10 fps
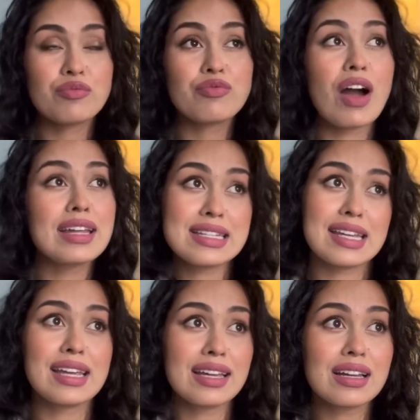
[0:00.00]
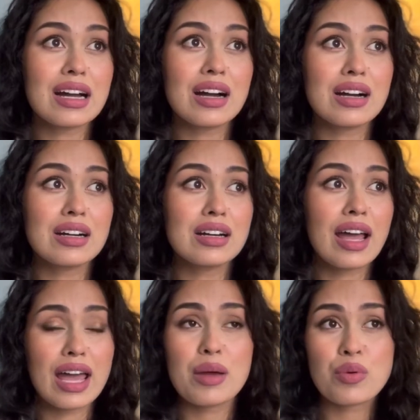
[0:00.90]
finding a
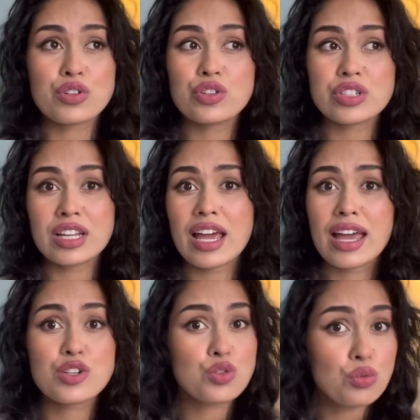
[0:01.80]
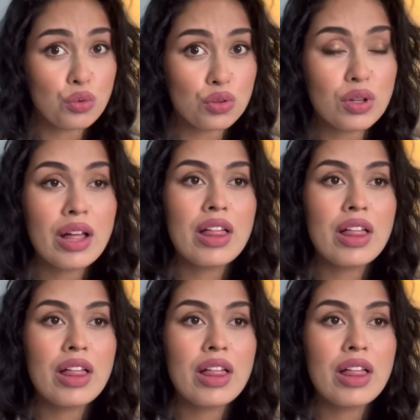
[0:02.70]
hair product and a hair tool